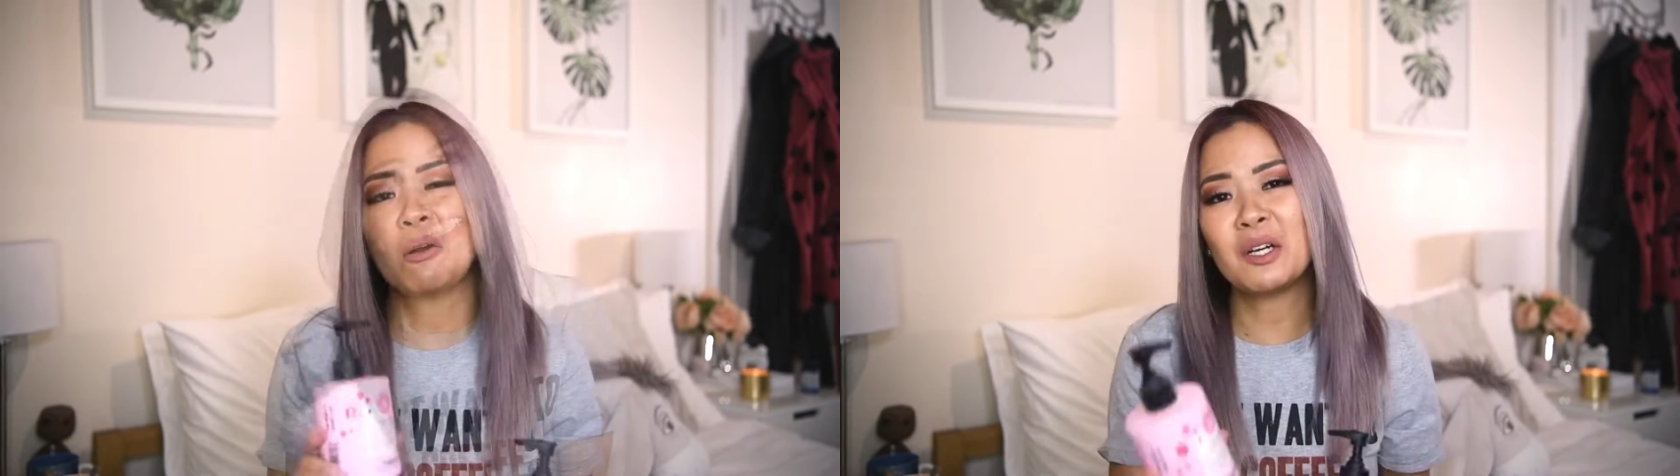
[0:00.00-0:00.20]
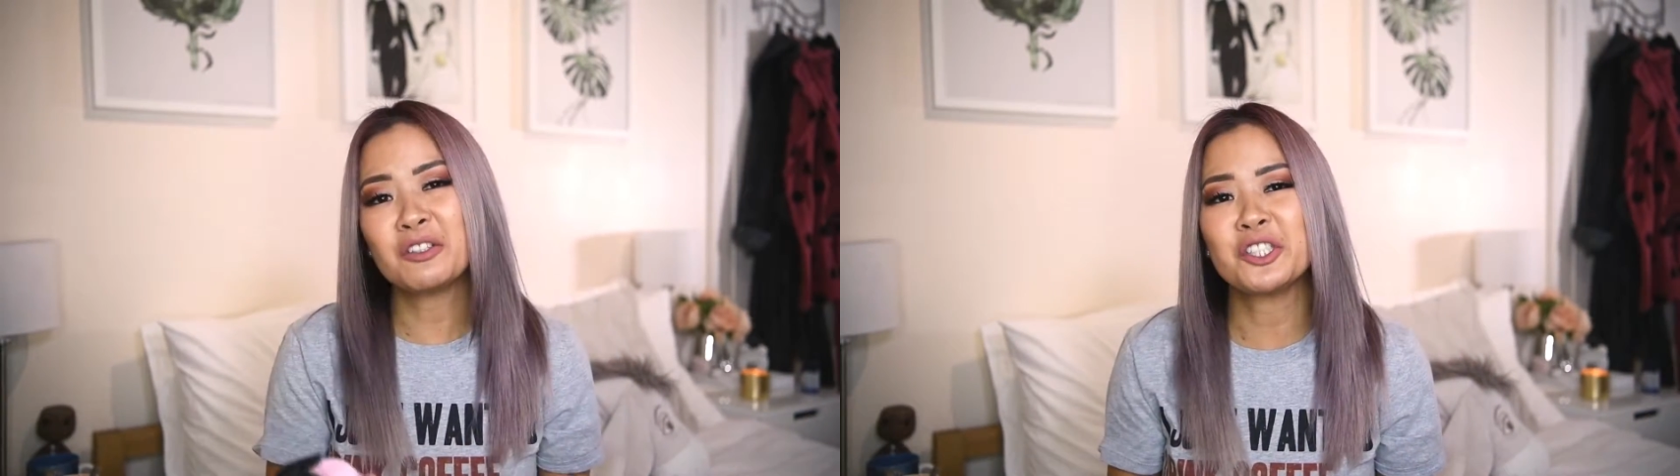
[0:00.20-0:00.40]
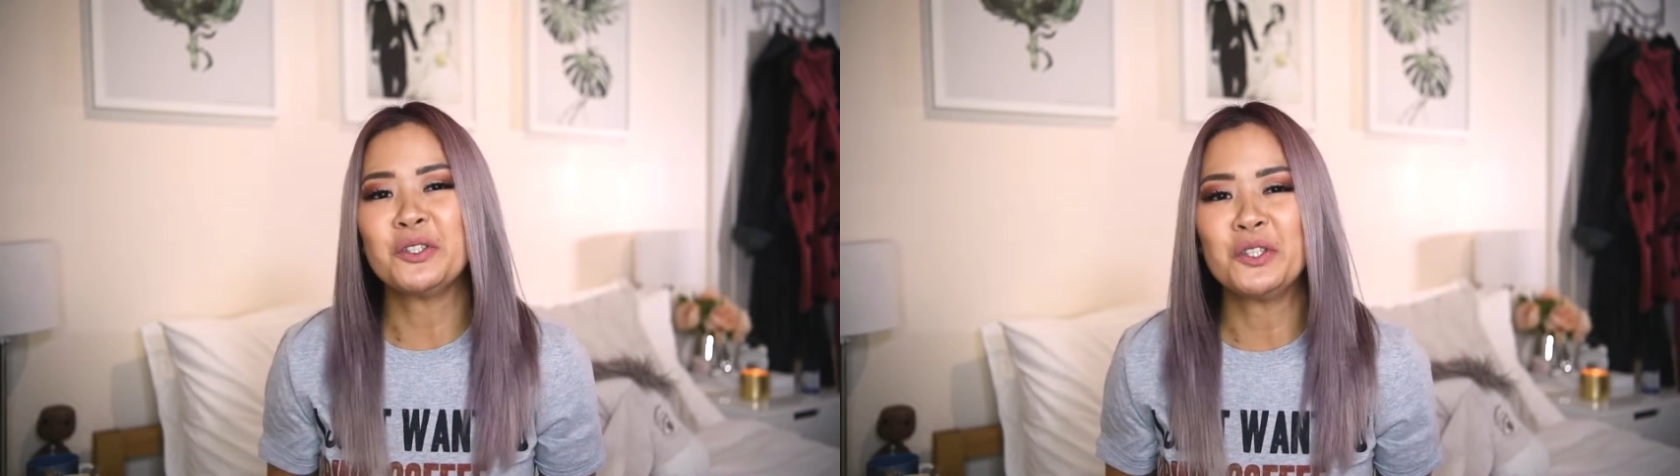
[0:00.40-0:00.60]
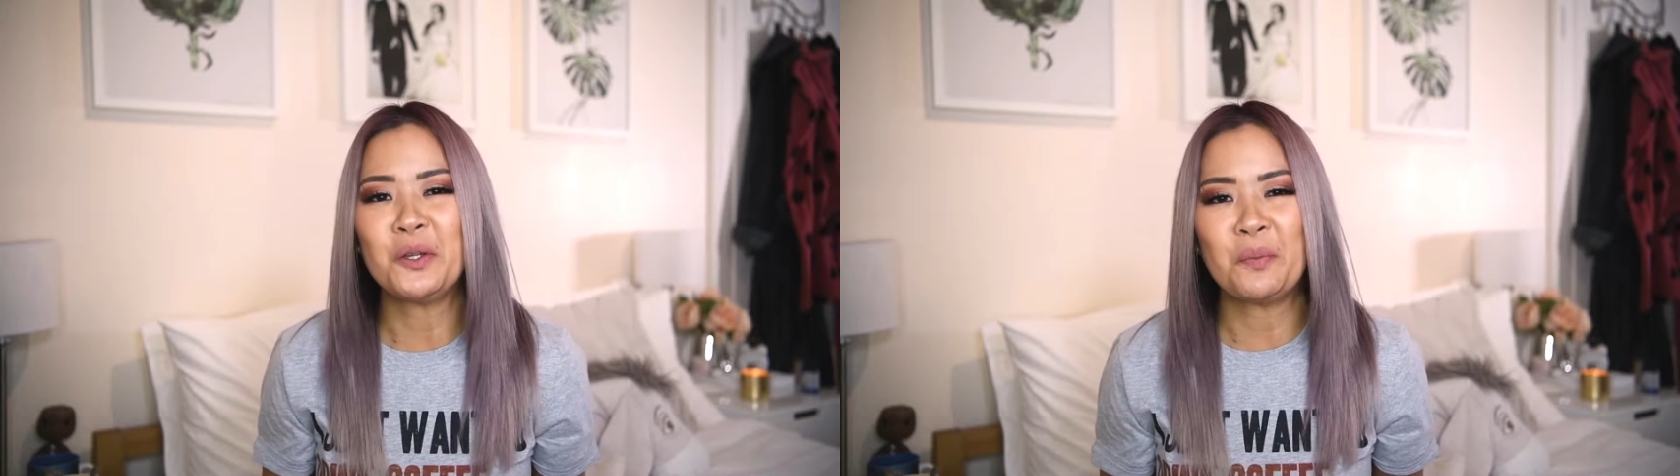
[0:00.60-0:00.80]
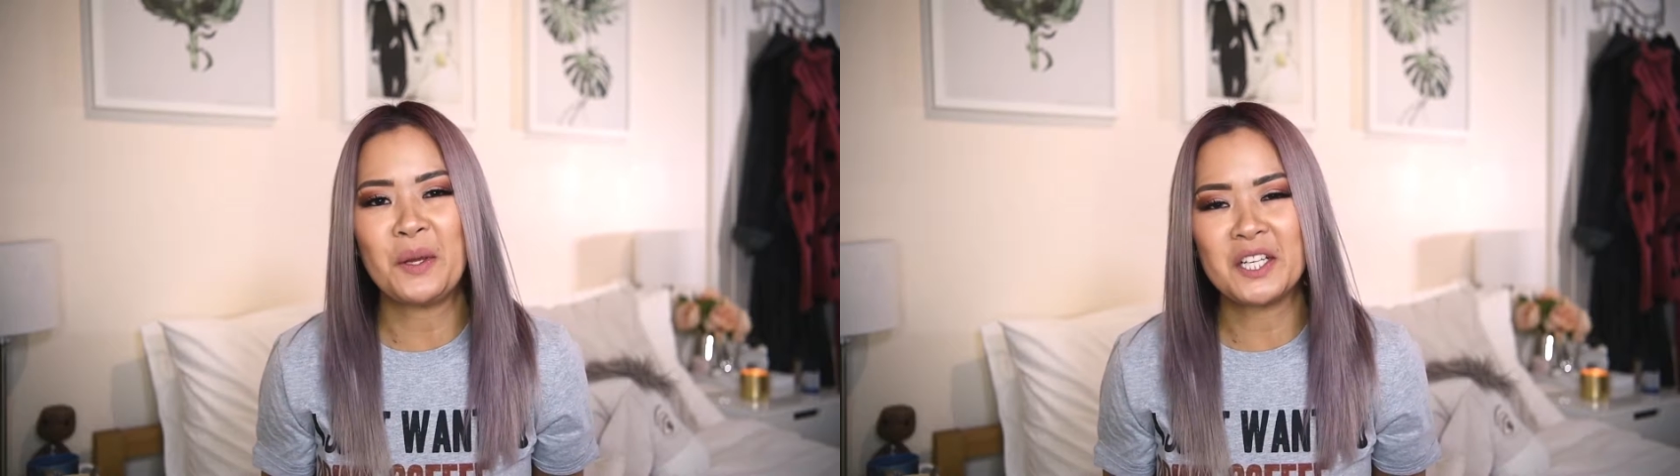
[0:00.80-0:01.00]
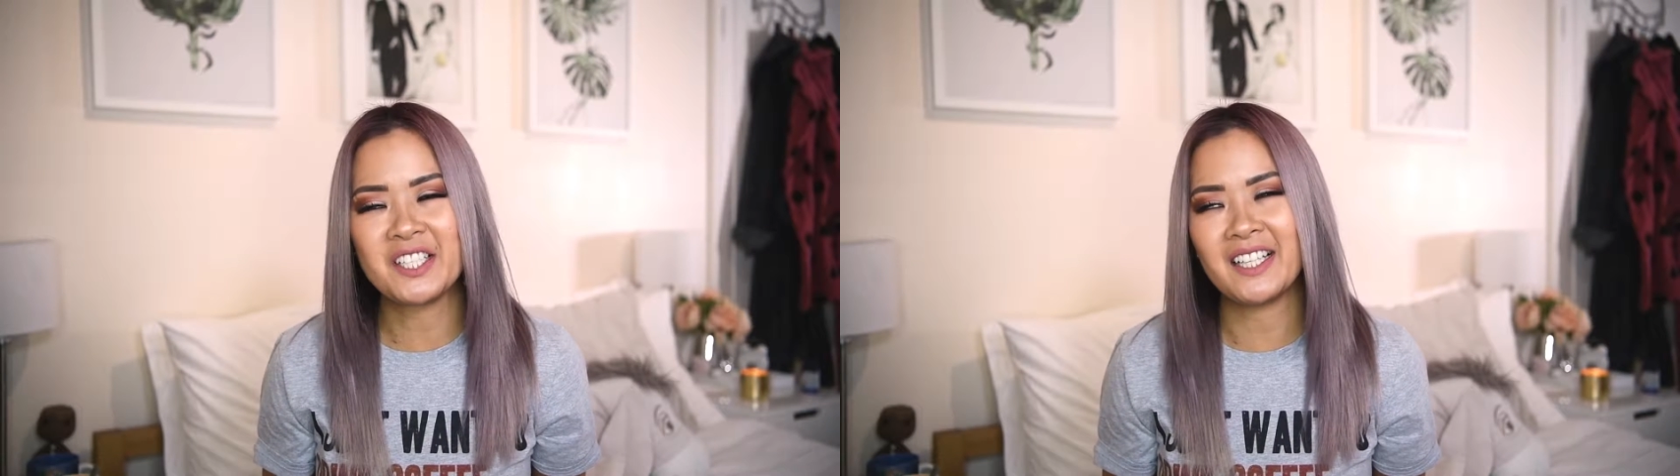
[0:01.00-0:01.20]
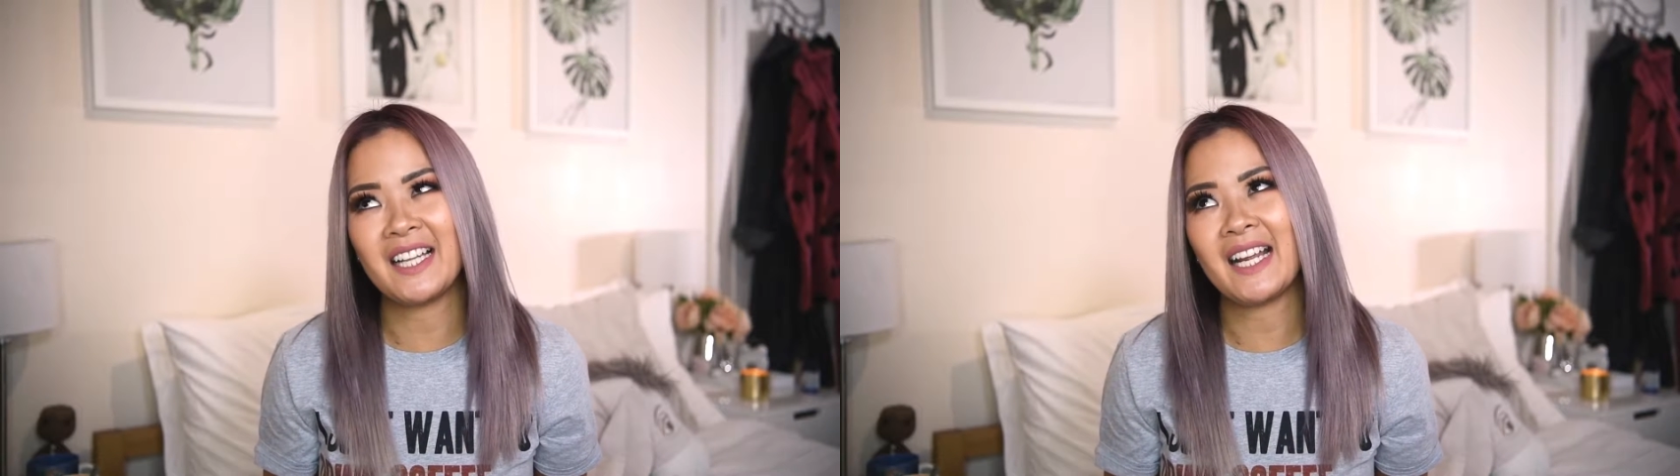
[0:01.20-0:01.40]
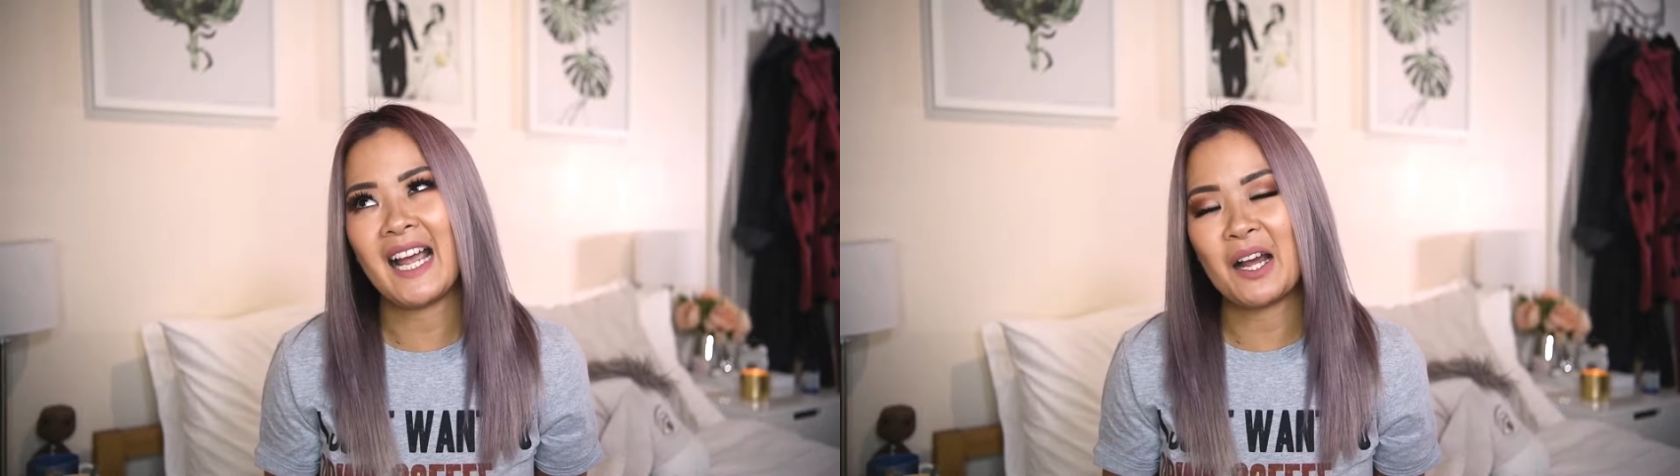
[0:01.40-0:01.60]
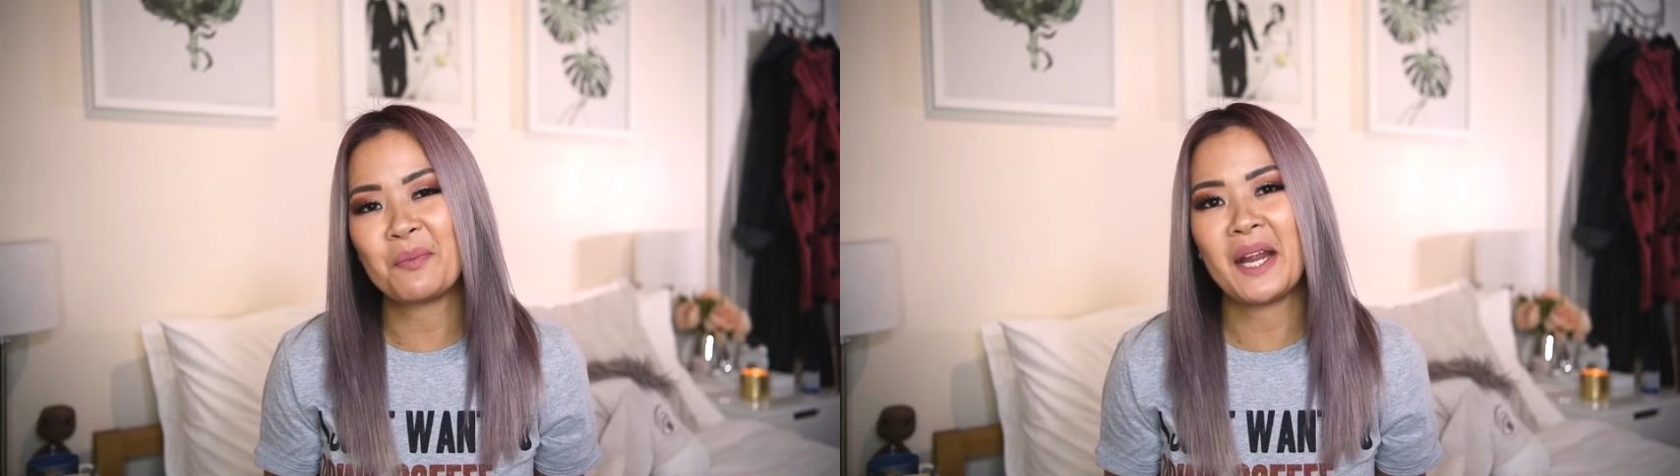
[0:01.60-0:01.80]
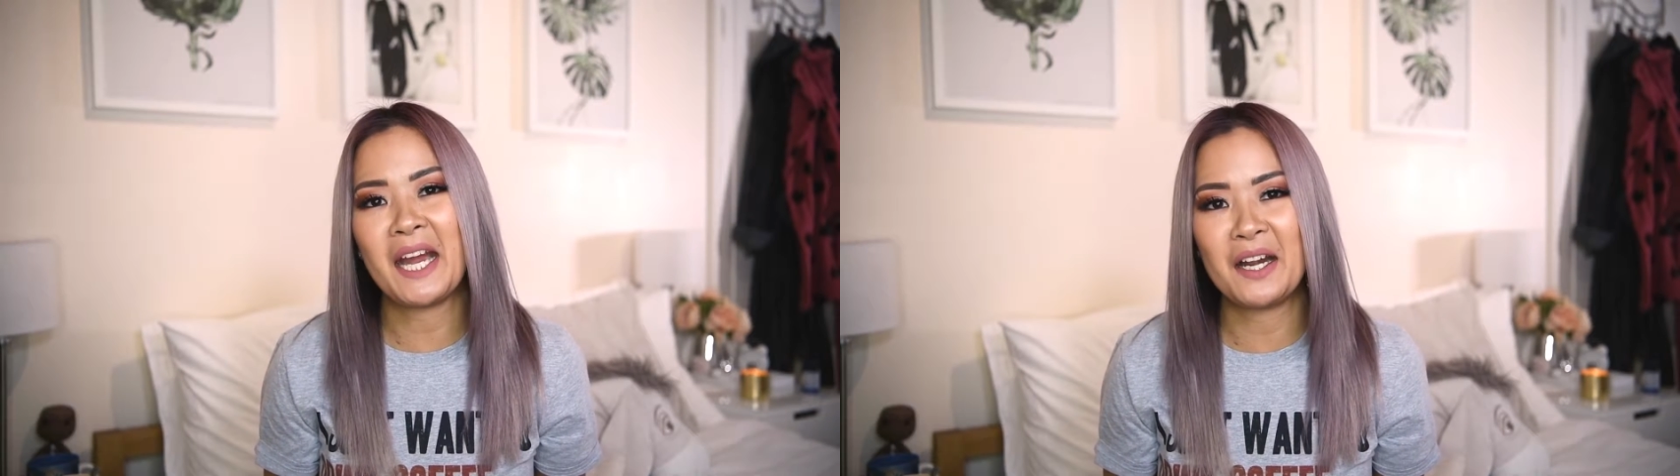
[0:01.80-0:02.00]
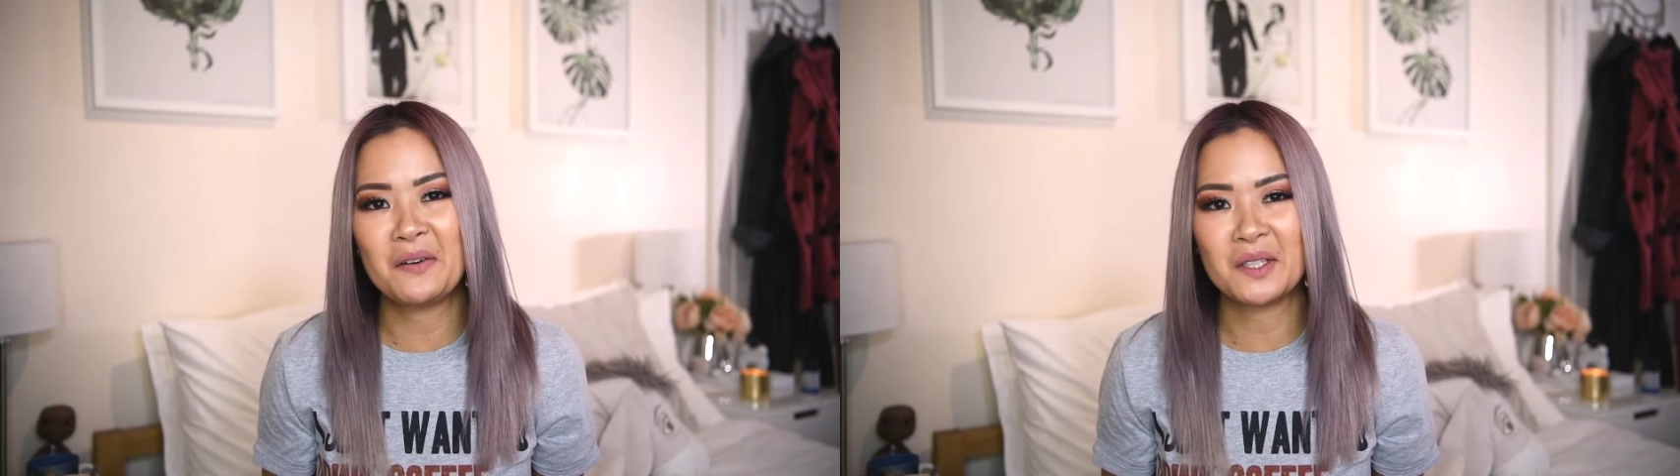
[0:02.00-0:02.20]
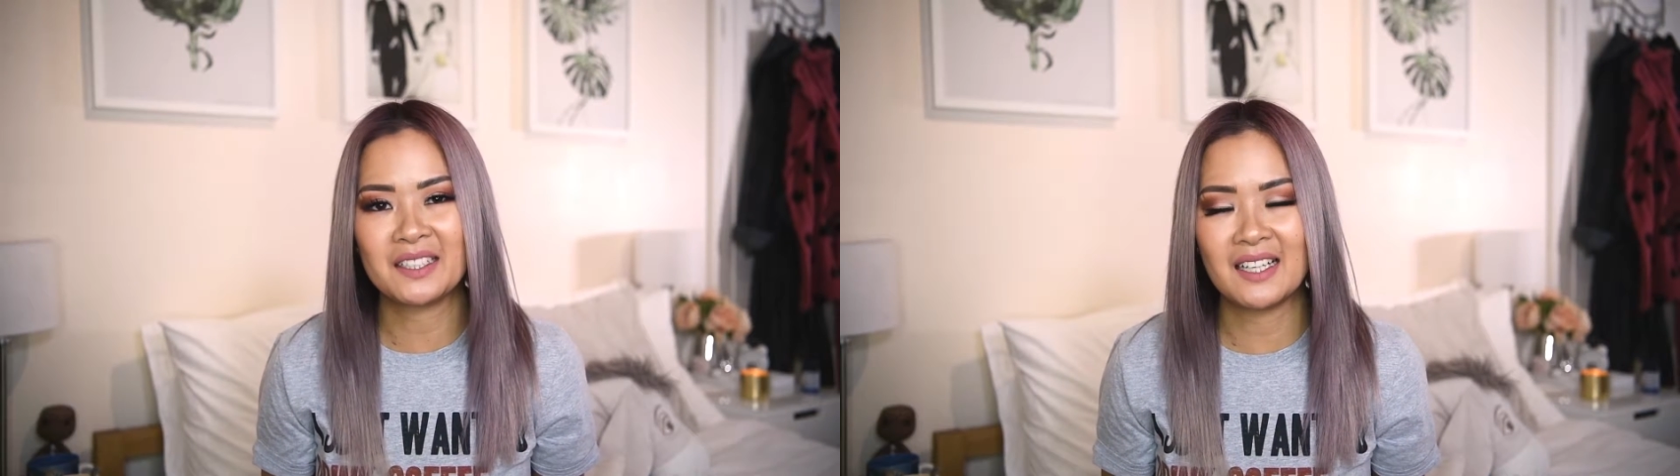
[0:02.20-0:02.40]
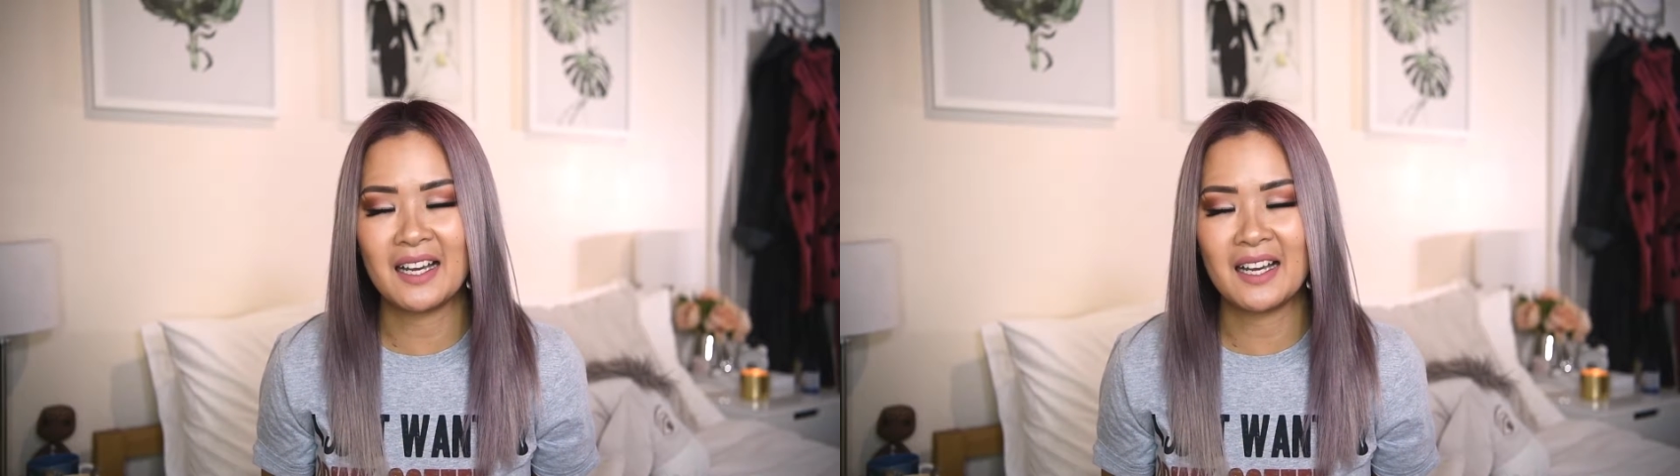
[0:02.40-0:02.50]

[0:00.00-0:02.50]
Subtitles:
I'll show you a picture like how my hair looked